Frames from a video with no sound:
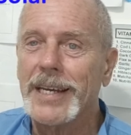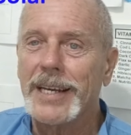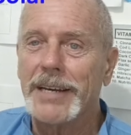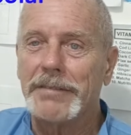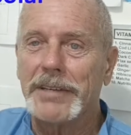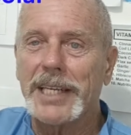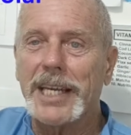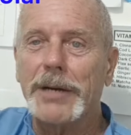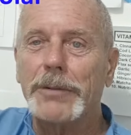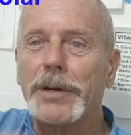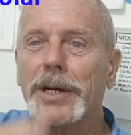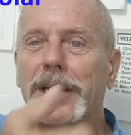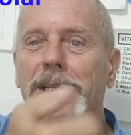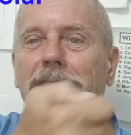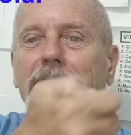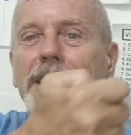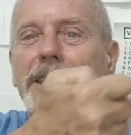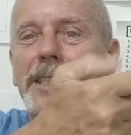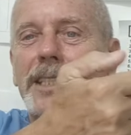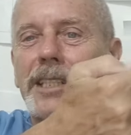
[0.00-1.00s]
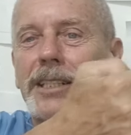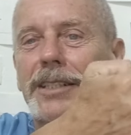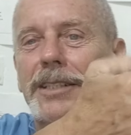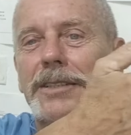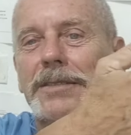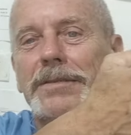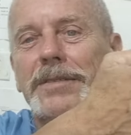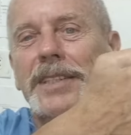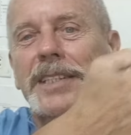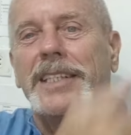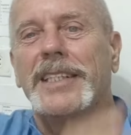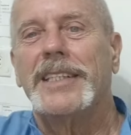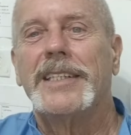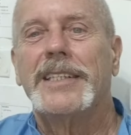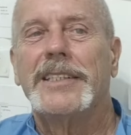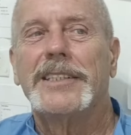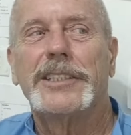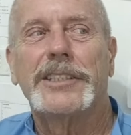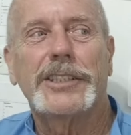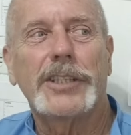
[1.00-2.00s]
If you get one of these little
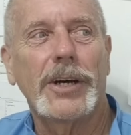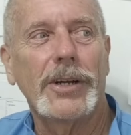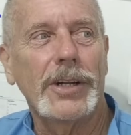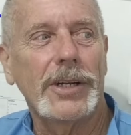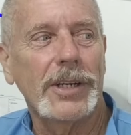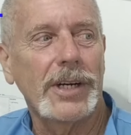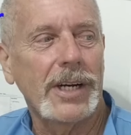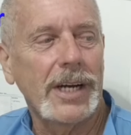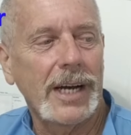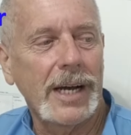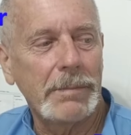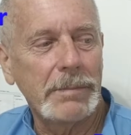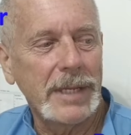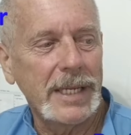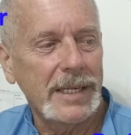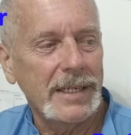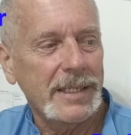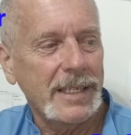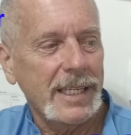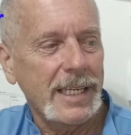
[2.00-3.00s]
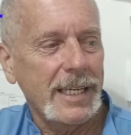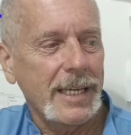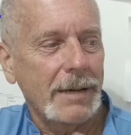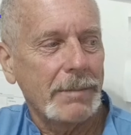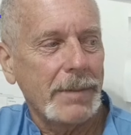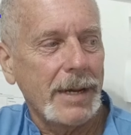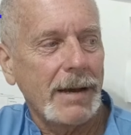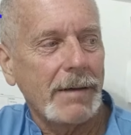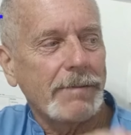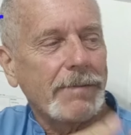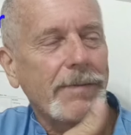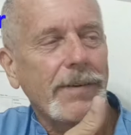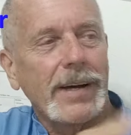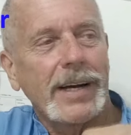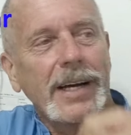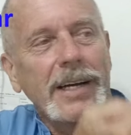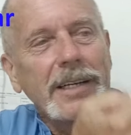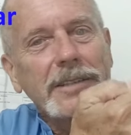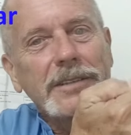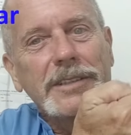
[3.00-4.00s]
solar,
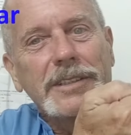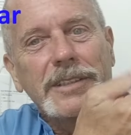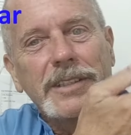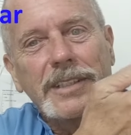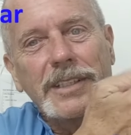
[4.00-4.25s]
EMF,